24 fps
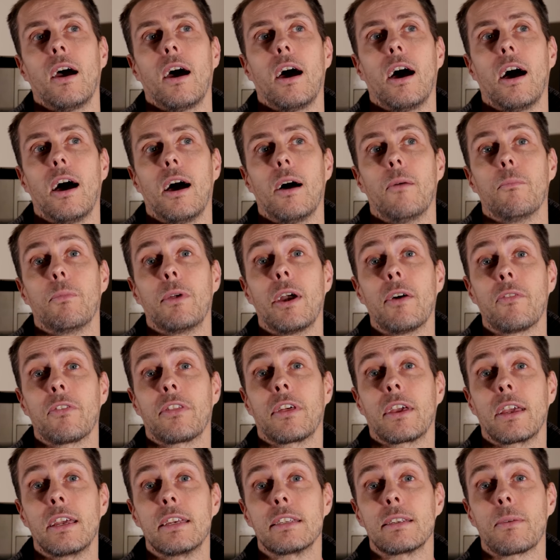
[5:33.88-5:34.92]
Um, the other
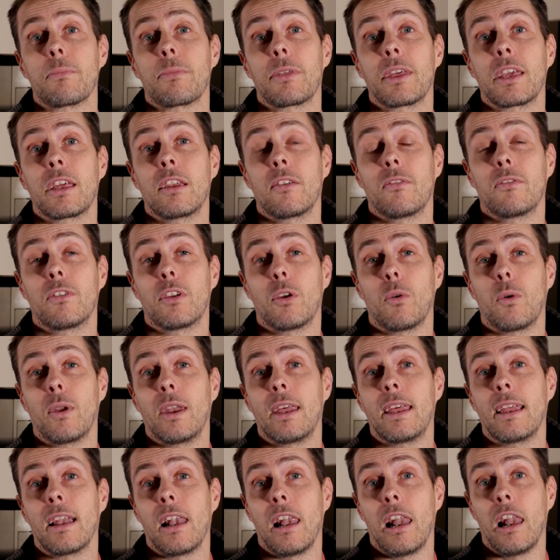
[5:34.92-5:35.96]
thing is I'm thinking of doing it